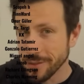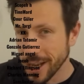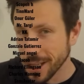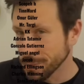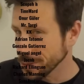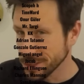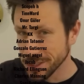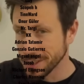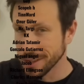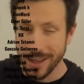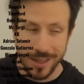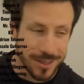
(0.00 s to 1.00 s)
available.
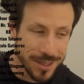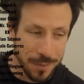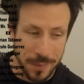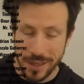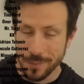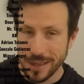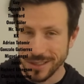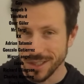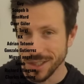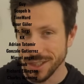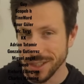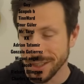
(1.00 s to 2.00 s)
Just like send me a
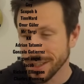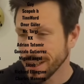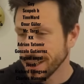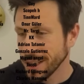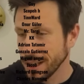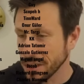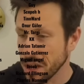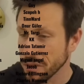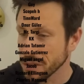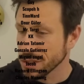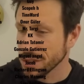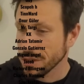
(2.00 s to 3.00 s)
message and I'll give
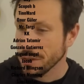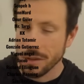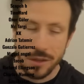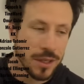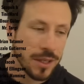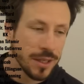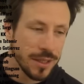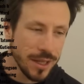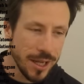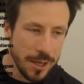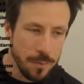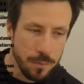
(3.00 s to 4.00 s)
it to you.
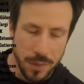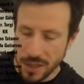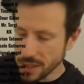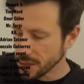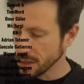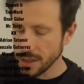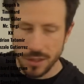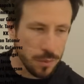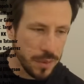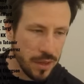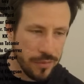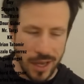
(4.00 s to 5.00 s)
Um, but this this will
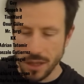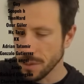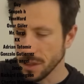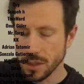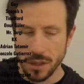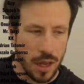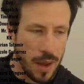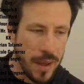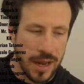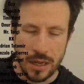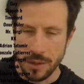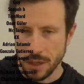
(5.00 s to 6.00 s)
be available. I
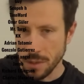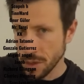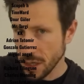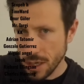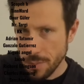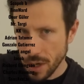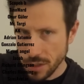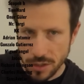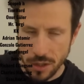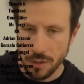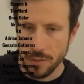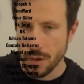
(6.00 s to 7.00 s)
made a community post,
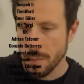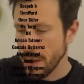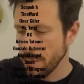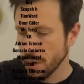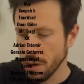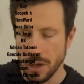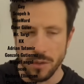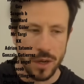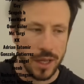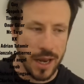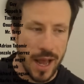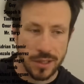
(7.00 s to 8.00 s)
so if you're a member and you want
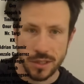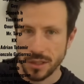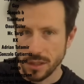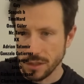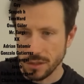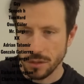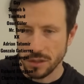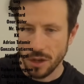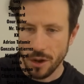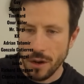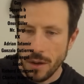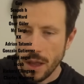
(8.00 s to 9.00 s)
to get access to the source
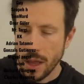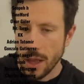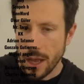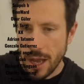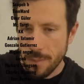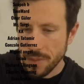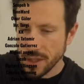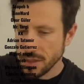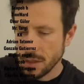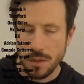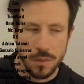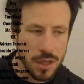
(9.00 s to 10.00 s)
code, um, there's
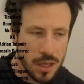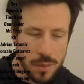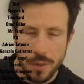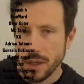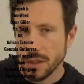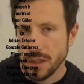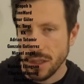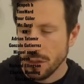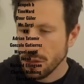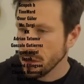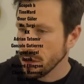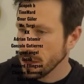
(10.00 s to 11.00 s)
a community post that you
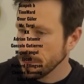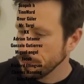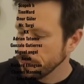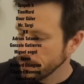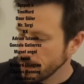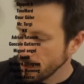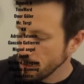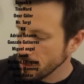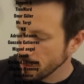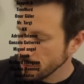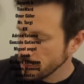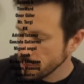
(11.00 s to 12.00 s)
can um, you
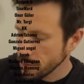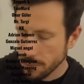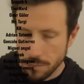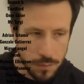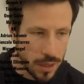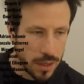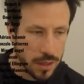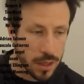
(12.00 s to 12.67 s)
can uh,